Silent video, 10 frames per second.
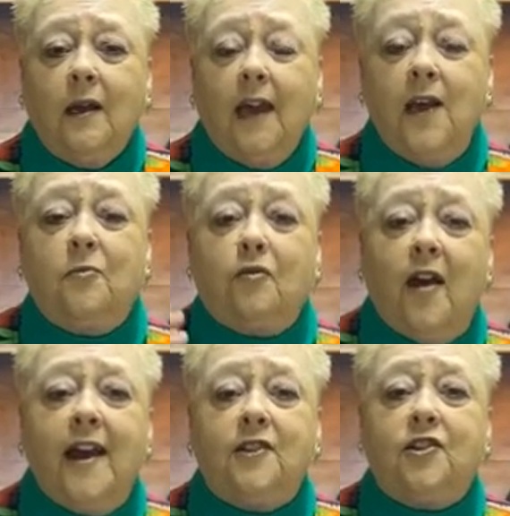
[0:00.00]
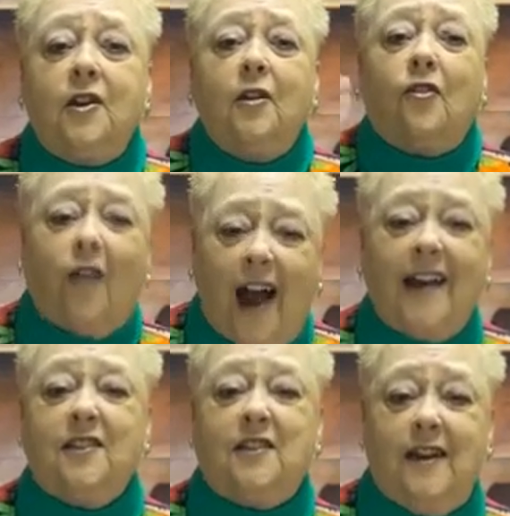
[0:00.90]
He preached
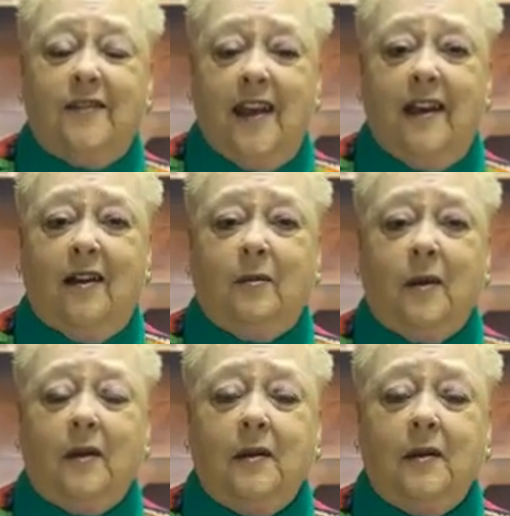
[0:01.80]
Christ to them.